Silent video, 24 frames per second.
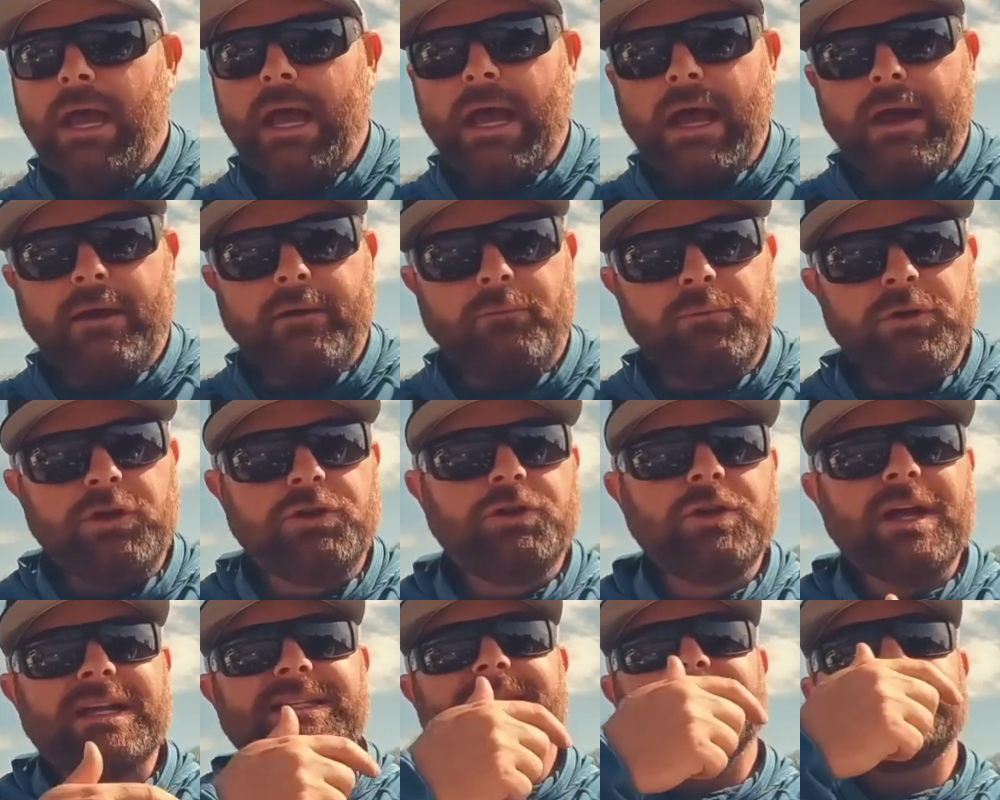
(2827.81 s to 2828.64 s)
Uh, when you
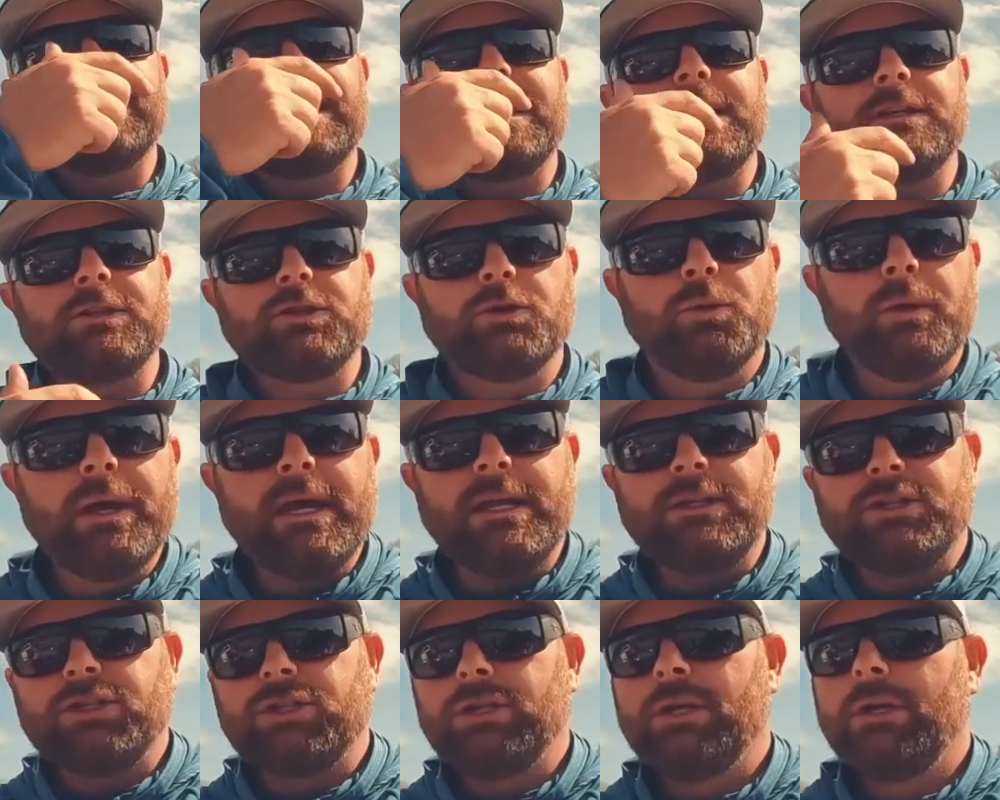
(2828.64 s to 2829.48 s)
do that second
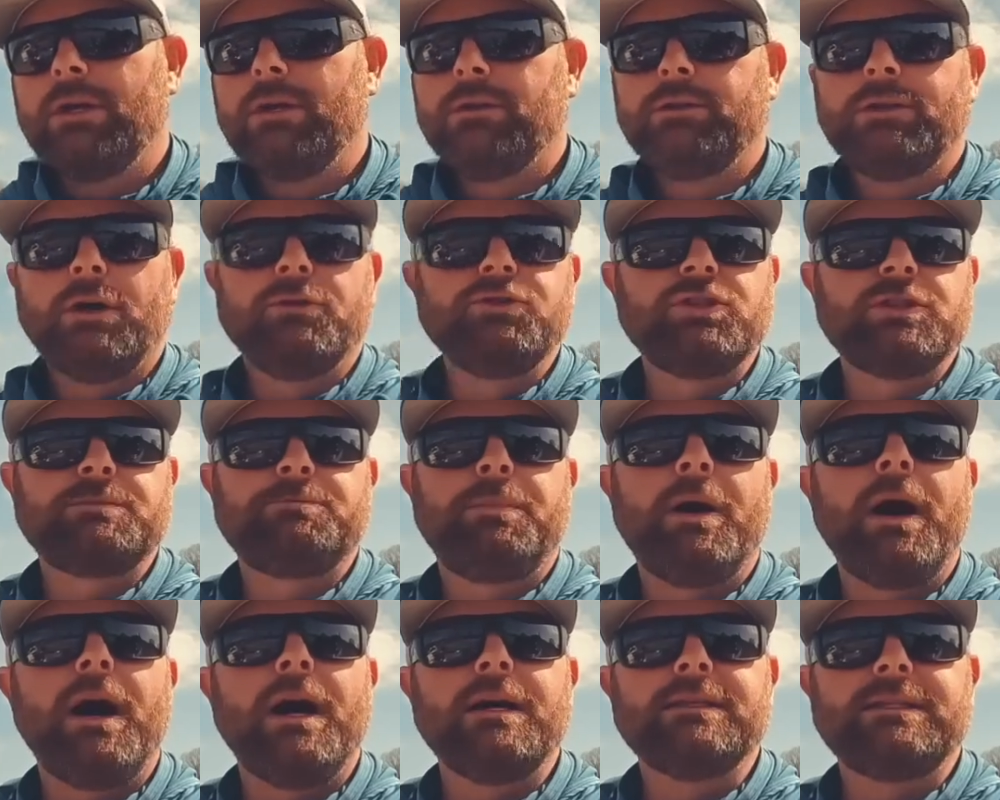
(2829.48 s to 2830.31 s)
twitch, don't just
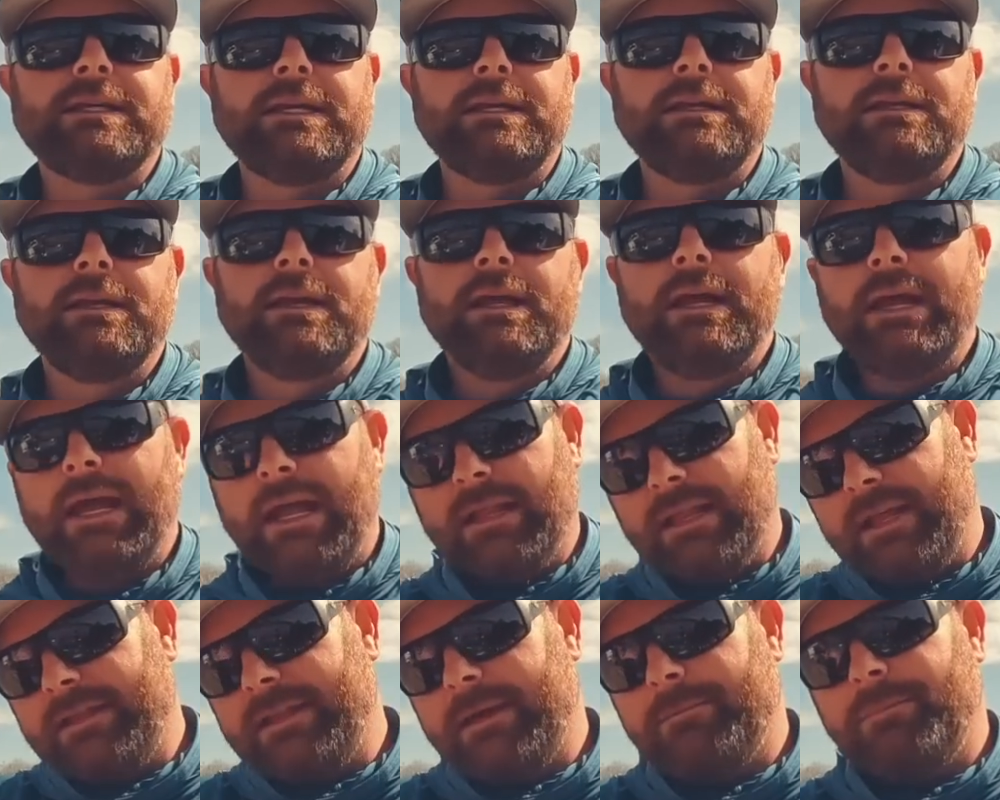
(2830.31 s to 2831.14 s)
pause it
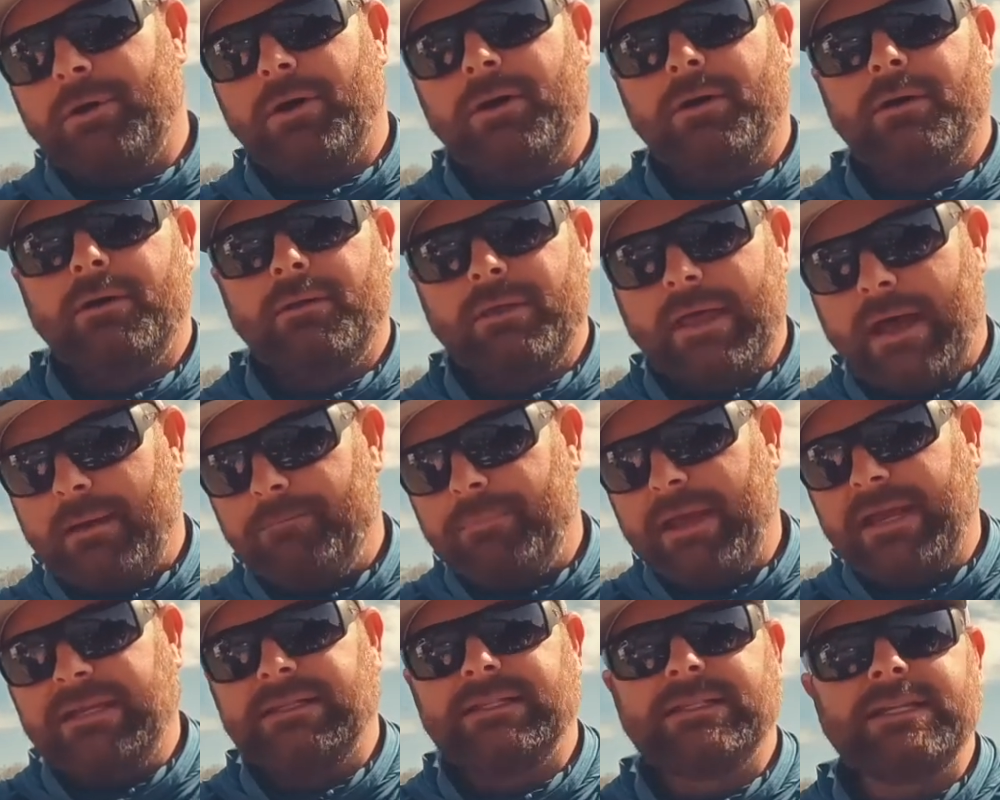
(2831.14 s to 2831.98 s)
and let that ball, that
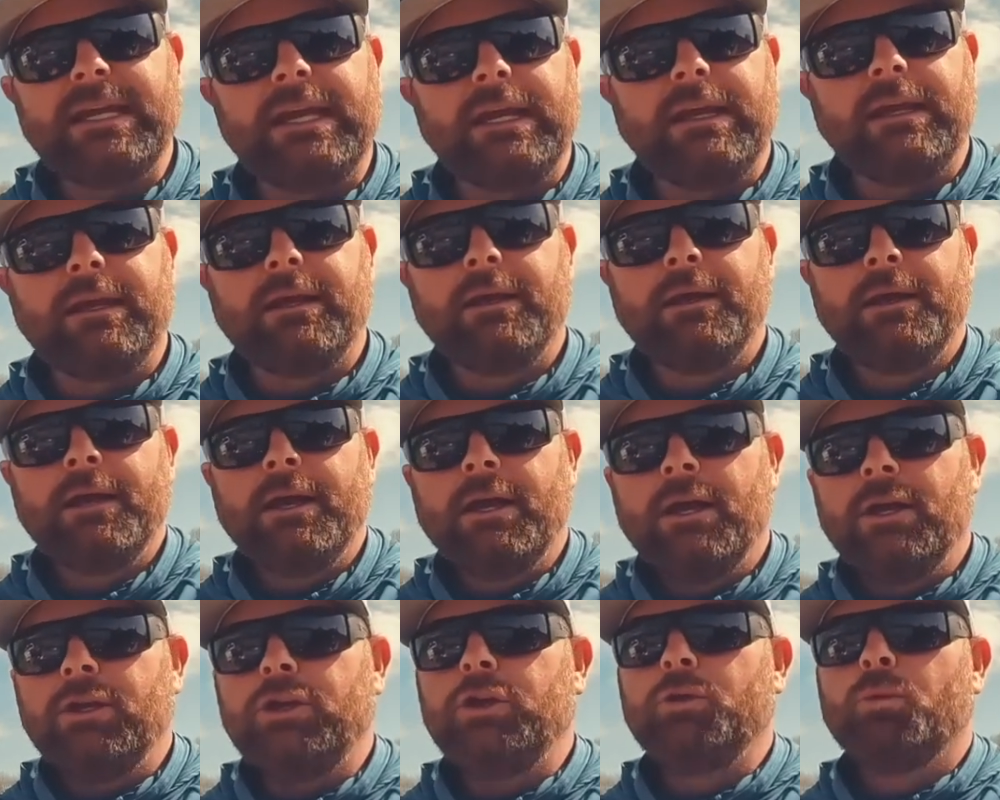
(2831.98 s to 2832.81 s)
bait sink.
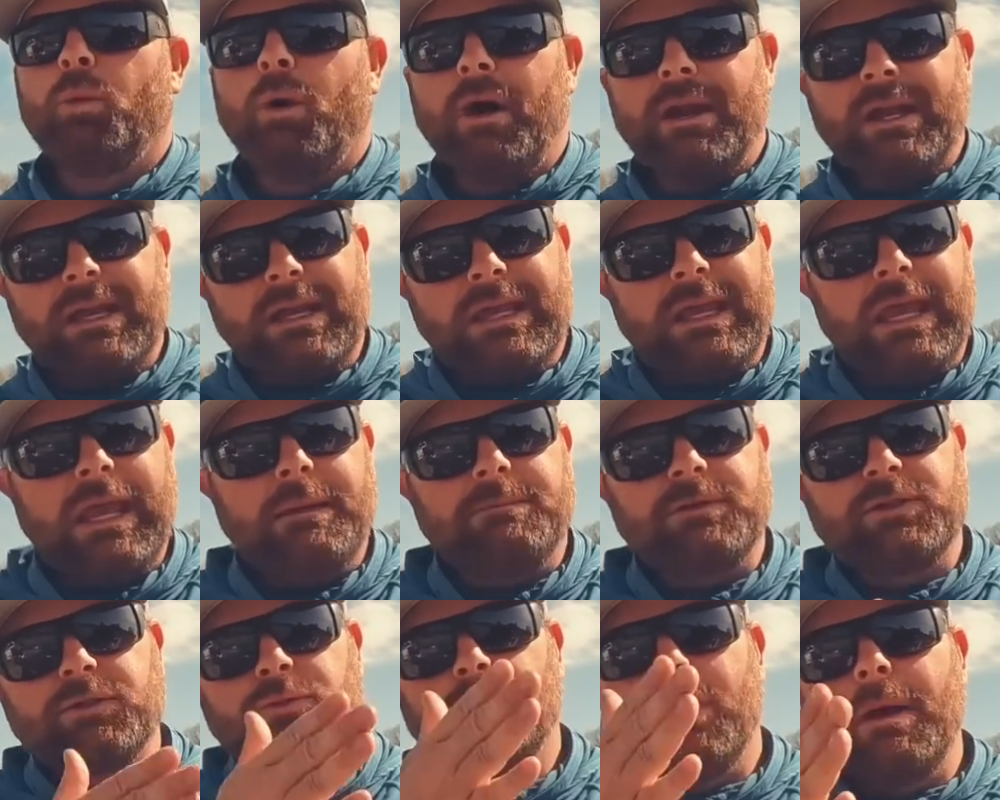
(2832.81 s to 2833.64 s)
You want it
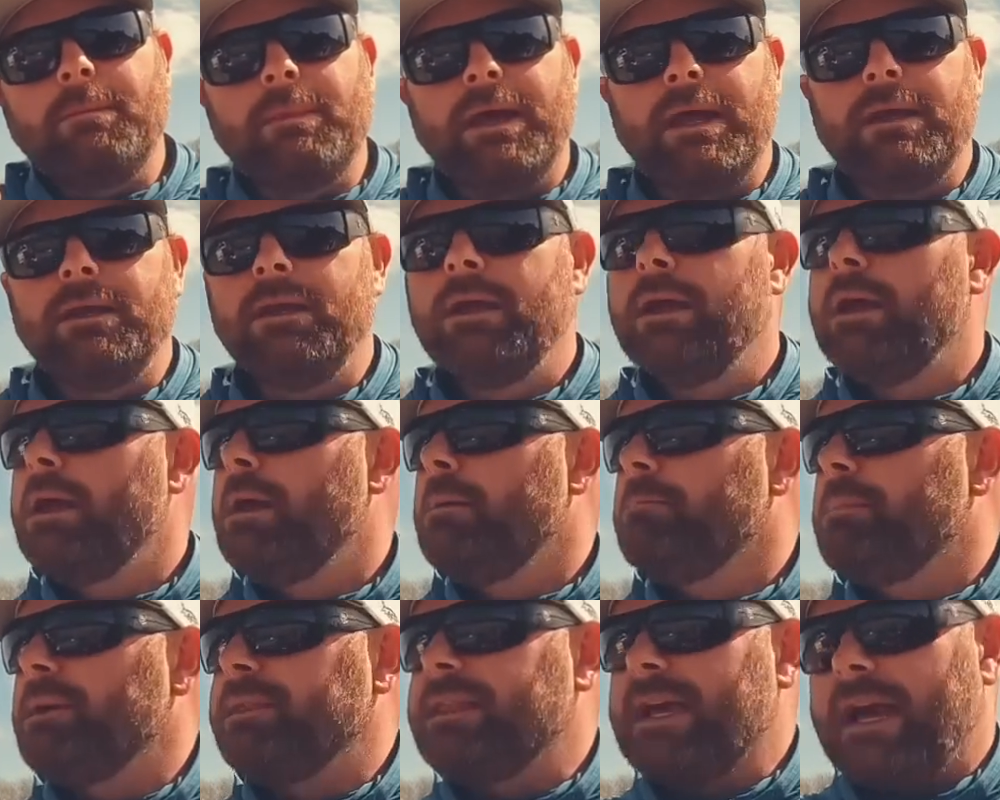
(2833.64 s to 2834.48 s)
keep swimming,
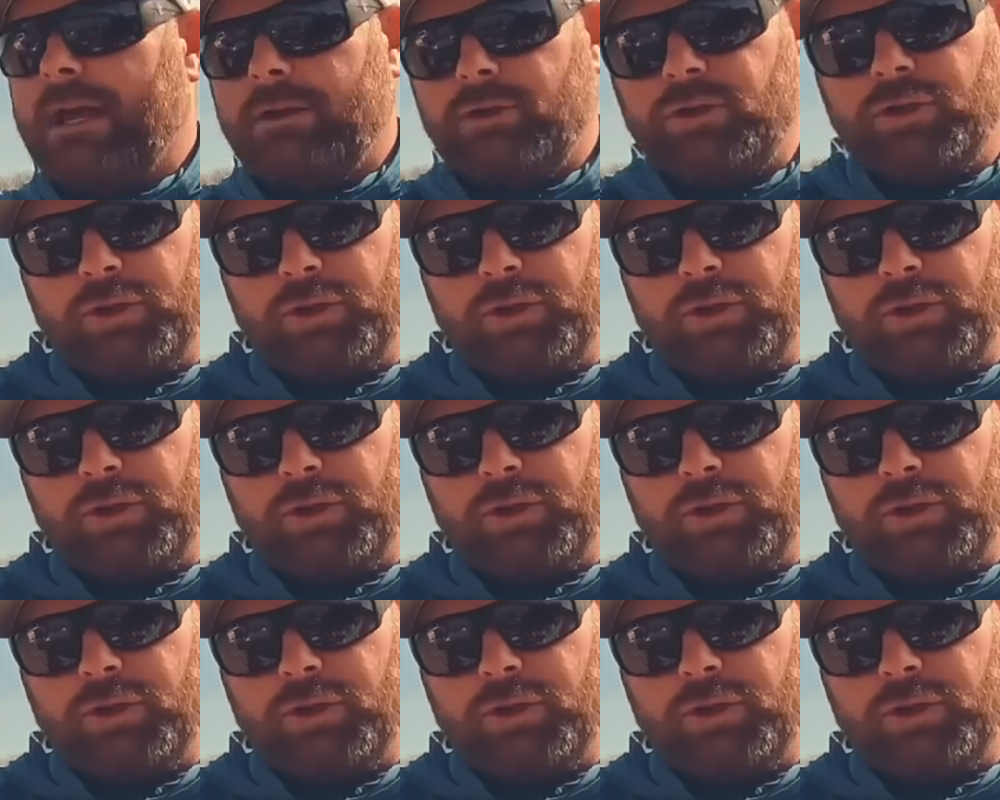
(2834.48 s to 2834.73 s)
but that